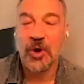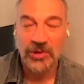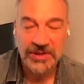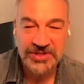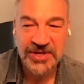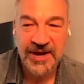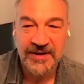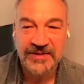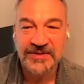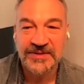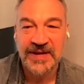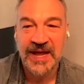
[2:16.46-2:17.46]
Polish
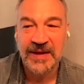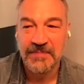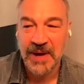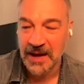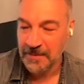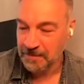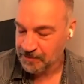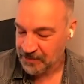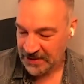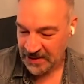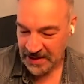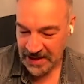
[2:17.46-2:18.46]
character named
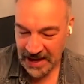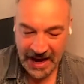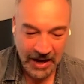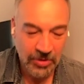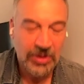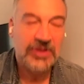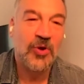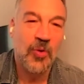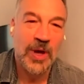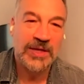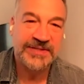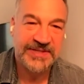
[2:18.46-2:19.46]
Harold
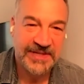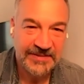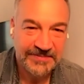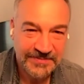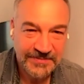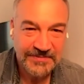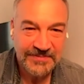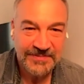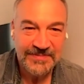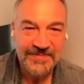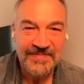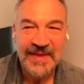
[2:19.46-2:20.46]
Kowalski,
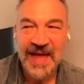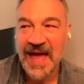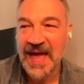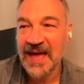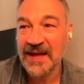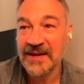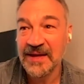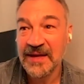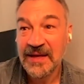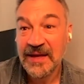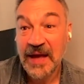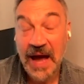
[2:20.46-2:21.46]
and
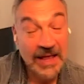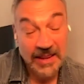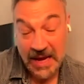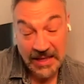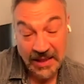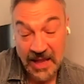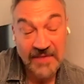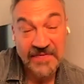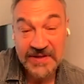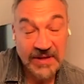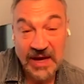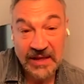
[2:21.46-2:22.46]
I
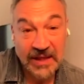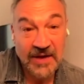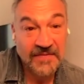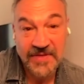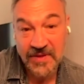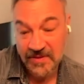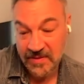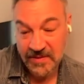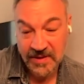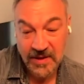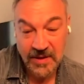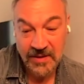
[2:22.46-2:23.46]
loved
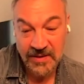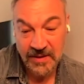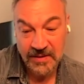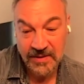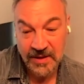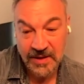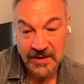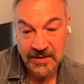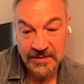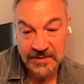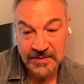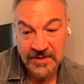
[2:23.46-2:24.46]

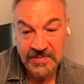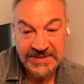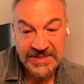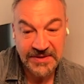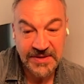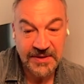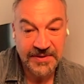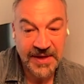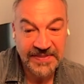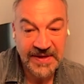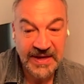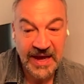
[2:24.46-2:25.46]
the material
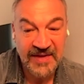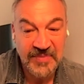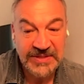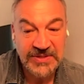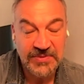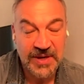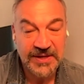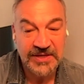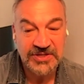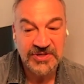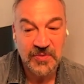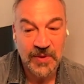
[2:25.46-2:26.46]
that they gave me to
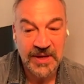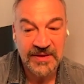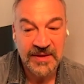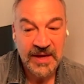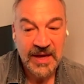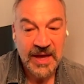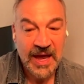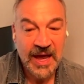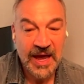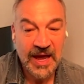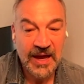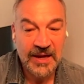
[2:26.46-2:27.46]
audition with.
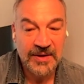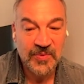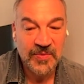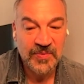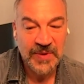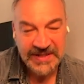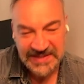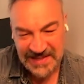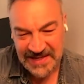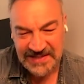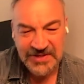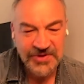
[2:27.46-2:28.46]
And when it's an
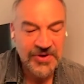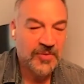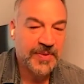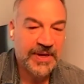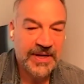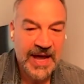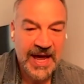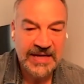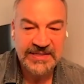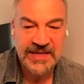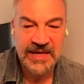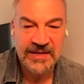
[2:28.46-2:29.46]
Eastern European
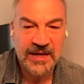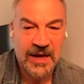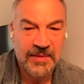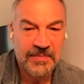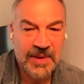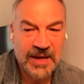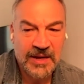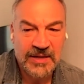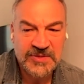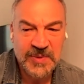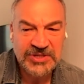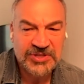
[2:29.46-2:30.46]
accent, and
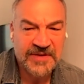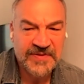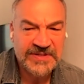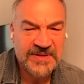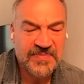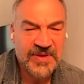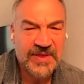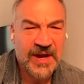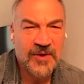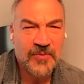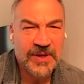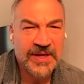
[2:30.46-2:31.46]
especially if it's something
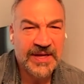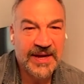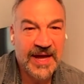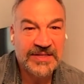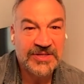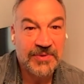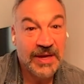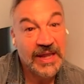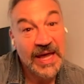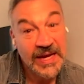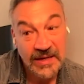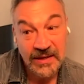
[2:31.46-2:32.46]
that I really connect to, I
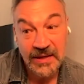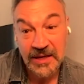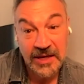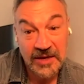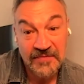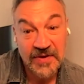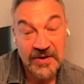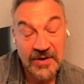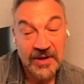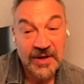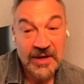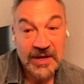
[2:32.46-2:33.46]
like if
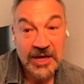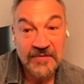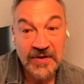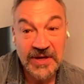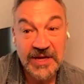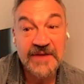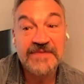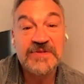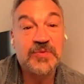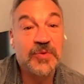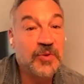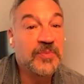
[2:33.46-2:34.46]
it
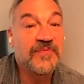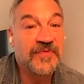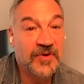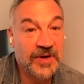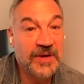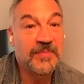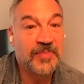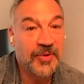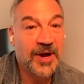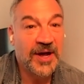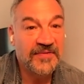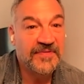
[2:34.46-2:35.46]
gives room for
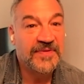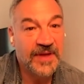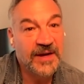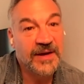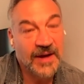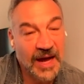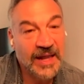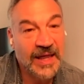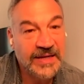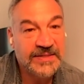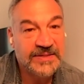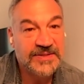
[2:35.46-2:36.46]
improv, then I
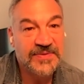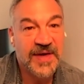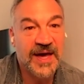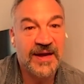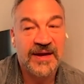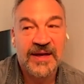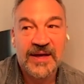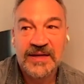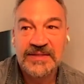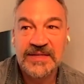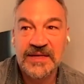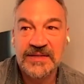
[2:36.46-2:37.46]
like to do that
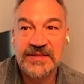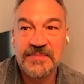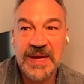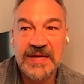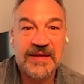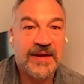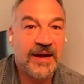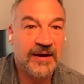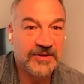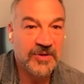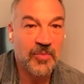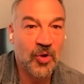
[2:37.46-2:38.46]
to make the
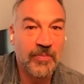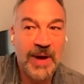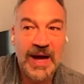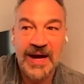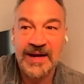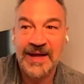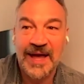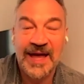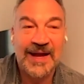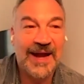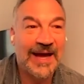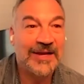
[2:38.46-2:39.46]
character more mine.
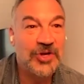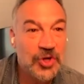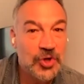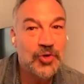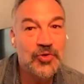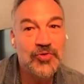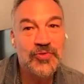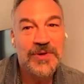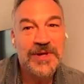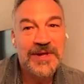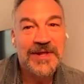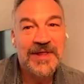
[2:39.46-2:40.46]
And I knew
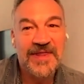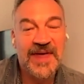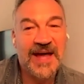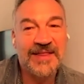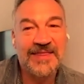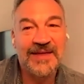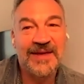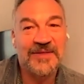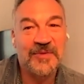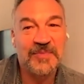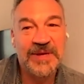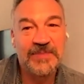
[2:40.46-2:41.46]
that the
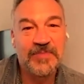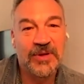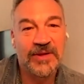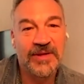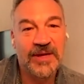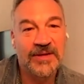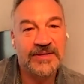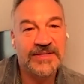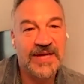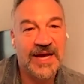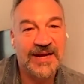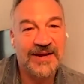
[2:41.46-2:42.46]
other people on the other
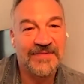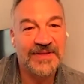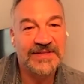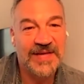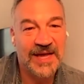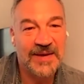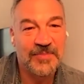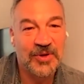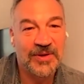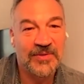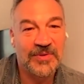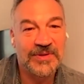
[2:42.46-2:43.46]
side of the
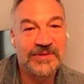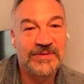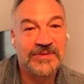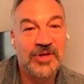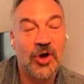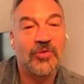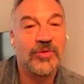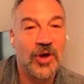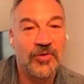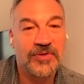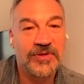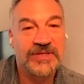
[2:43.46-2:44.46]
table don't
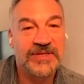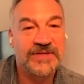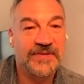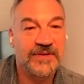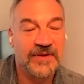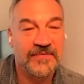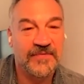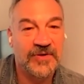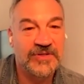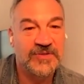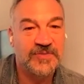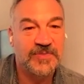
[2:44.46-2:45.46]
know the difference
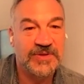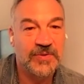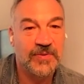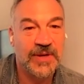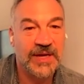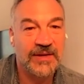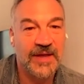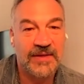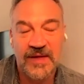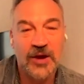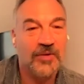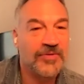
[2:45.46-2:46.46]
between,
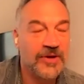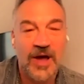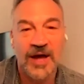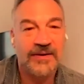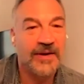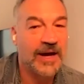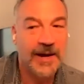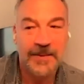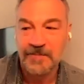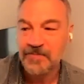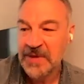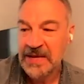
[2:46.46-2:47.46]
they're not
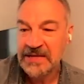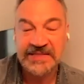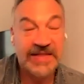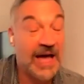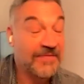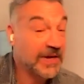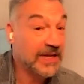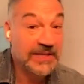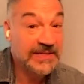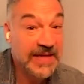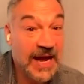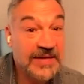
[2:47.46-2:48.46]
Slavic. At
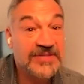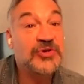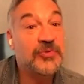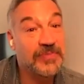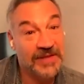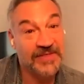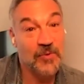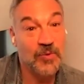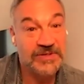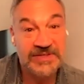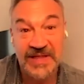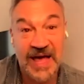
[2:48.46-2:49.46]
least I assumed that they
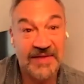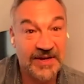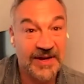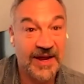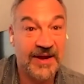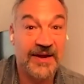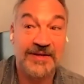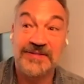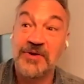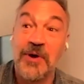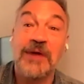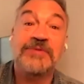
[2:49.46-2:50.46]
weren't Slavic in it. And
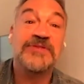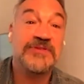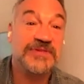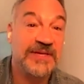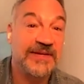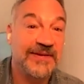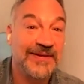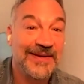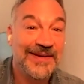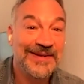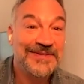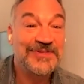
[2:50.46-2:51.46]
so I was using
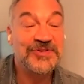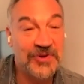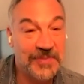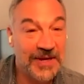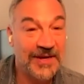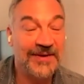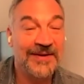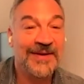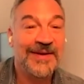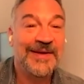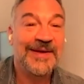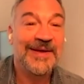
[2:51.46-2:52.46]
Serbian
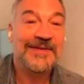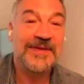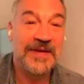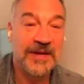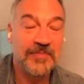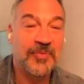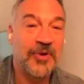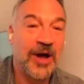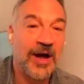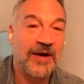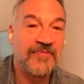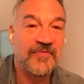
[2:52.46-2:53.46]
to
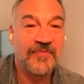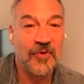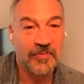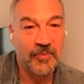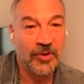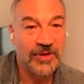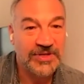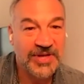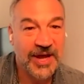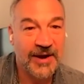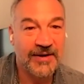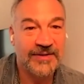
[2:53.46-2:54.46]
improv for a Polish
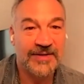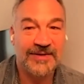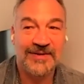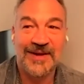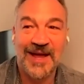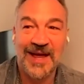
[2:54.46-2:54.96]
character.